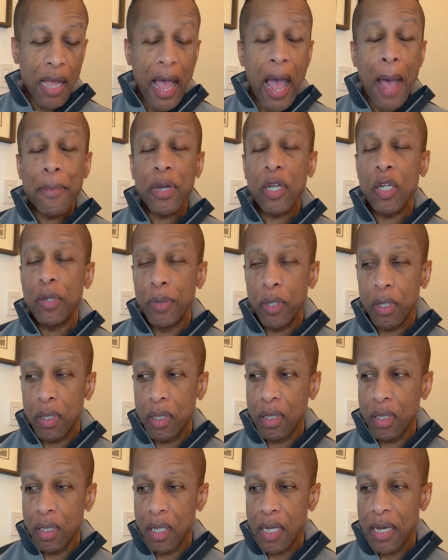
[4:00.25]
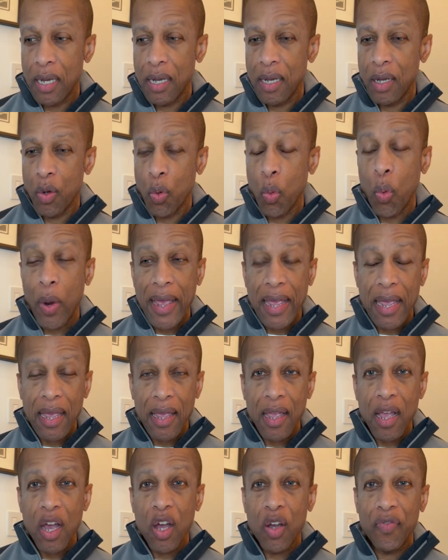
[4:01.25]
amicable
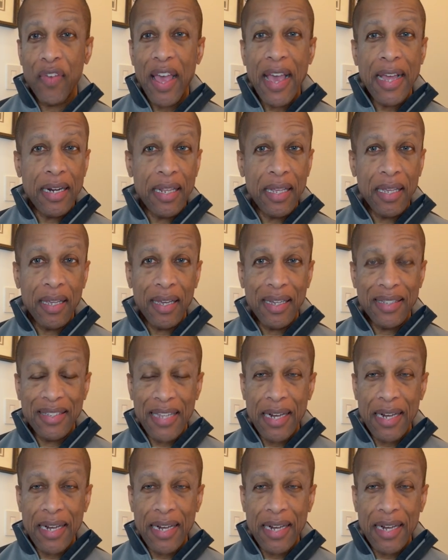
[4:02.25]
way of ending a